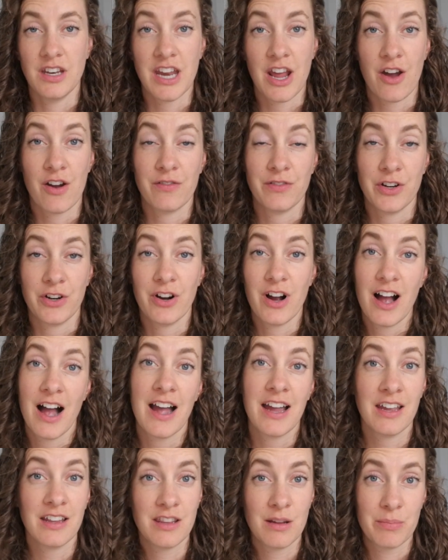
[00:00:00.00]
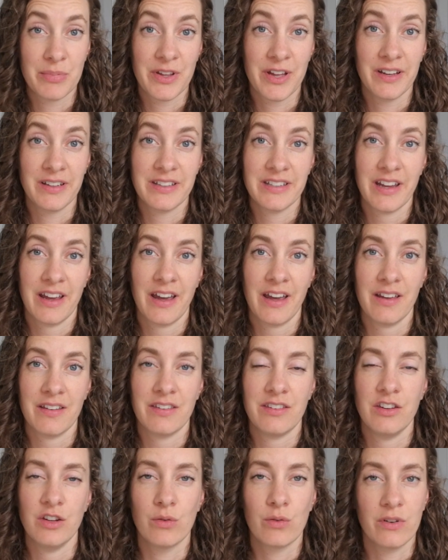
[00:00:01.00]
Now, if you're high in the blood
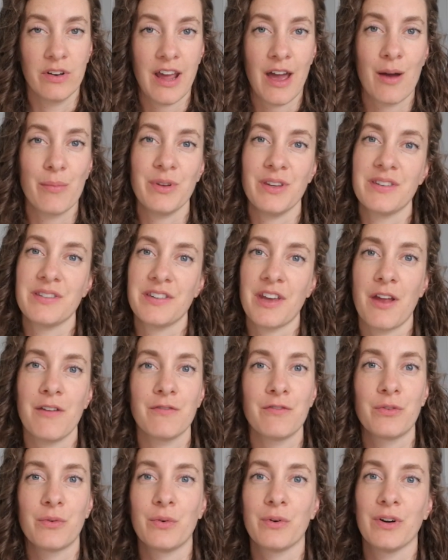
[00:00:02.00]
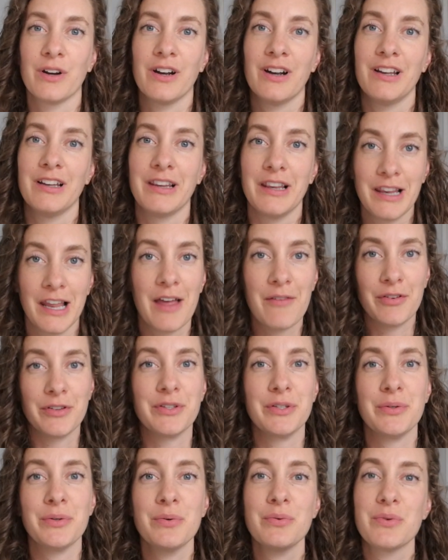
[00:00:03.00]
test, you will now be sent for level
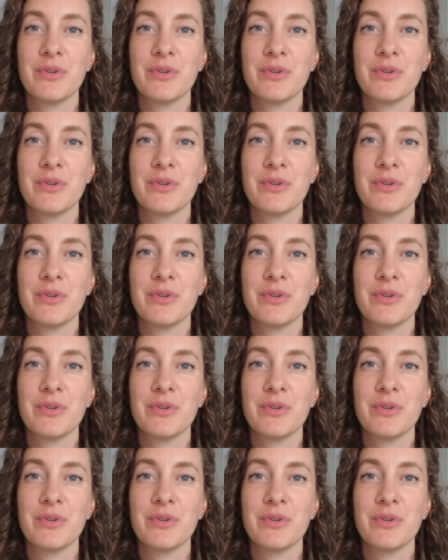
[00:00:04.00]
two,